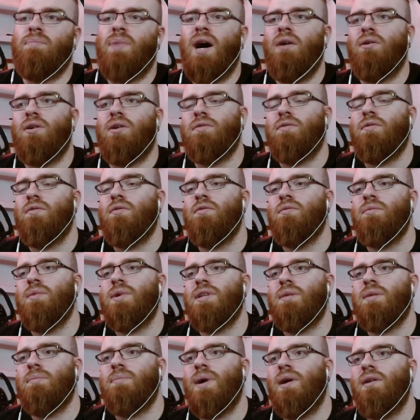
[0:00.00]
Power of a
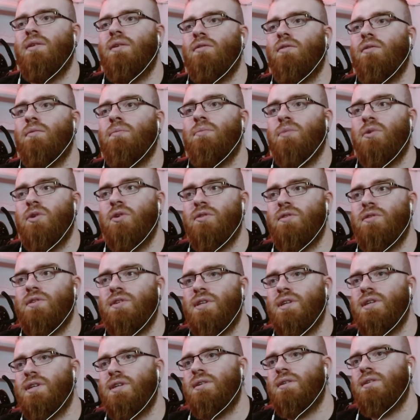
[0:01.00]
woman, the power of
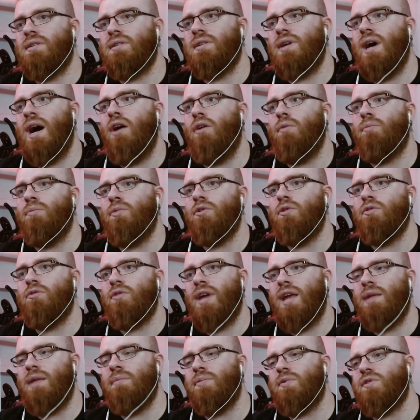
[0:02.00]
beauty, how
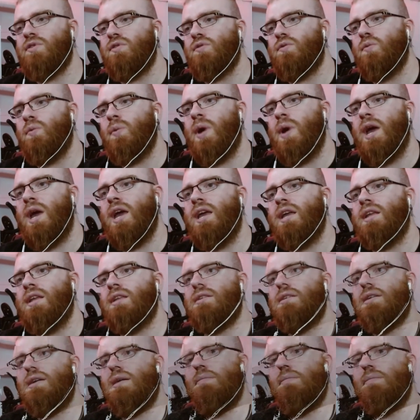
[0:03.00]
beauty can persuade